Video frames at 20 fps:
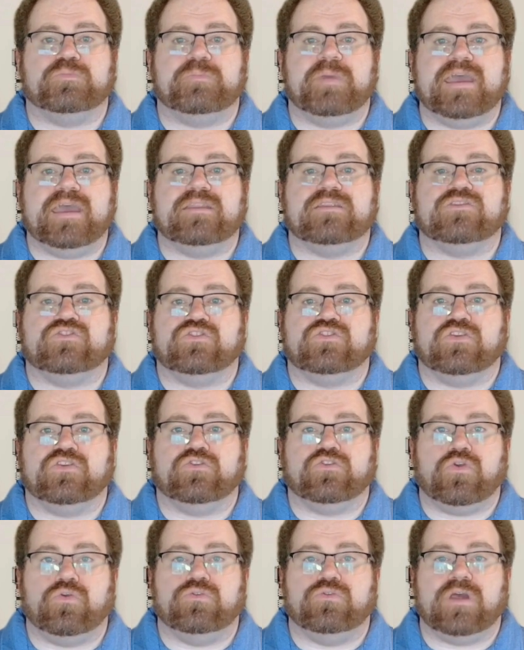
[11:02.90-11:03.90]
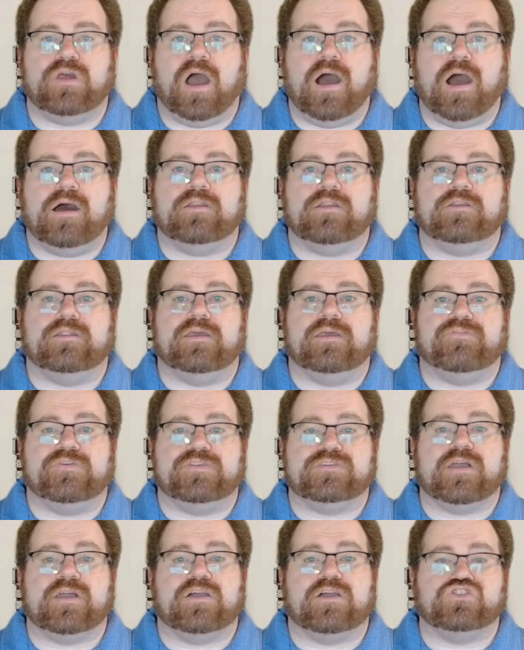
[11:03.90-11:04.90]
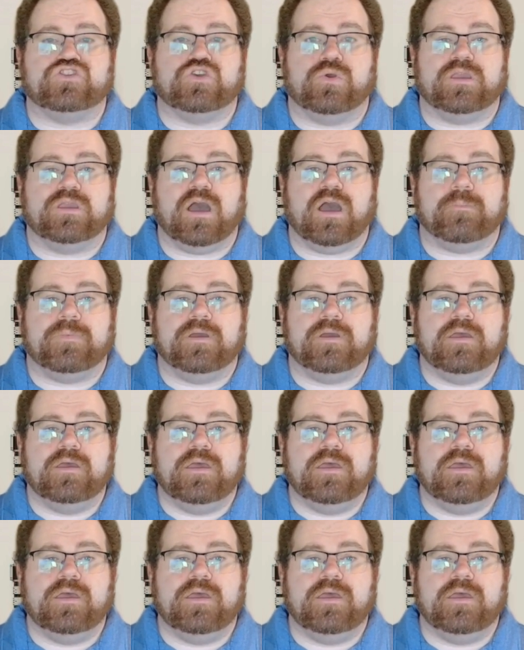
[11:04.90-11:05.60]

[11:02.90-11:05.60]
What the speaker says: band is turned on if it's not showing up.